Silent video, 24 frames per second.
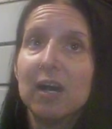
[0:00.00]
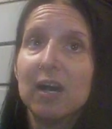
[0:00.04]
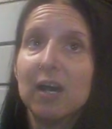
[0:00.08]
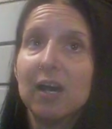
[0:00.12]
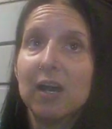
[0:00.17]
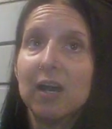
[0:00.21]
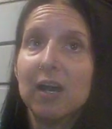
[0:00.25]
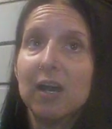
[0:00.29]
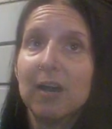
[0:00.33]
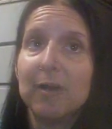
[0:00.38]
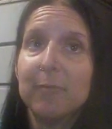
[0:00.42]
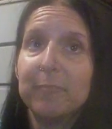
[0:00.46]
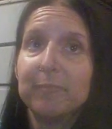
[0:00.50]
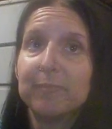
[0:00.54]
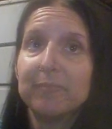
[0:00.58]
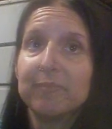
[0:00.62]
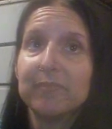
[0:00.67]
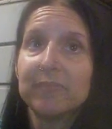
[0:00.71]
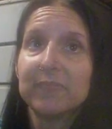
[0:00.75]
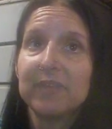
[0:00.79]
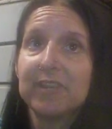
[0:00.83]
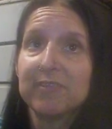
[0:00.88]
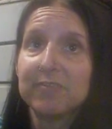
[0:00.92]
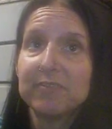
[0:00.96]

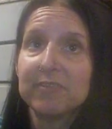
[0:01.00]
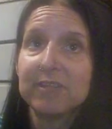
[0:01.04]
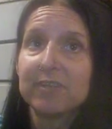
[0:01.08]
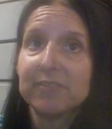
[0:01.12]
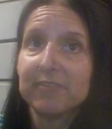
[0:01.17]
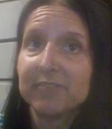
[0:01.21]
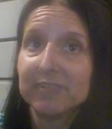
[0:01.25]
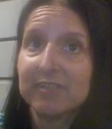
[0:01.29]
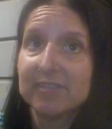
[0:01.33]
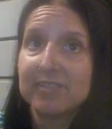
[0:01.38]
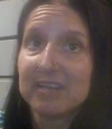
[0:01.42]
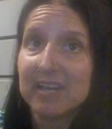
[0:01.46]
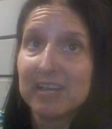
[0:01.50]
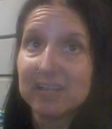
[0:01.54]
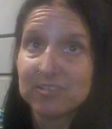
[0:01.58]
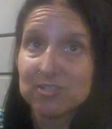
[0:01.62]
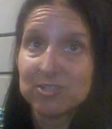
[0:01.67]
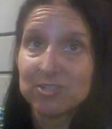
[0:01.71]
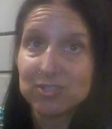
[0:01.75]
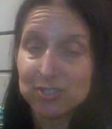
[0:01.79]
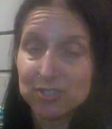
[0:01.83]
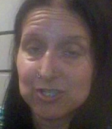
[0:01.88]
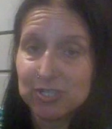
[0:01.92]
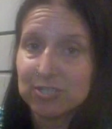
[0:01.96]
Even if
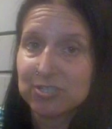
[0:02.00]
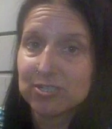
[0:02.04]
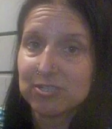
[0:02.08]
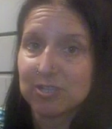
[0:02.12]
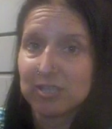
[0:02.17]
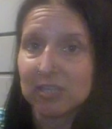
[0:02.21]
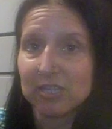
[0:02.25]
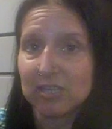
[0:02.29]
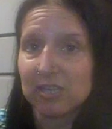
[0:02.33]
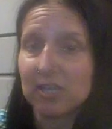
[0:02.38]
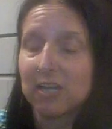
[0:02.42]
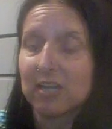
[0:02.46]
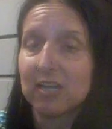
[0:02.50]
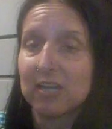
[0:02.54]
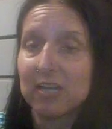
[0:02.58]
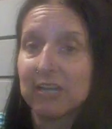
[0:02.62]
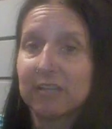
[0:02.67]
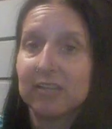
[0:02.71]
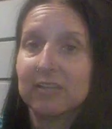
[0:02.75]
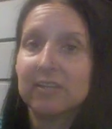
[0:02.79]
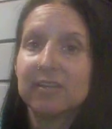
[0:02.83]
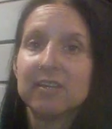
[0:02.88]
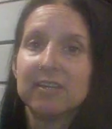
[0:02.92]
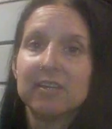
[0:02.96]
that's just
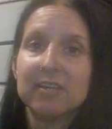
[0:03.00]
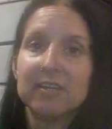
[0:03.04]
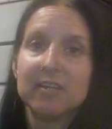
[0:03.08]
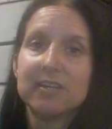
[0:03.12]
online,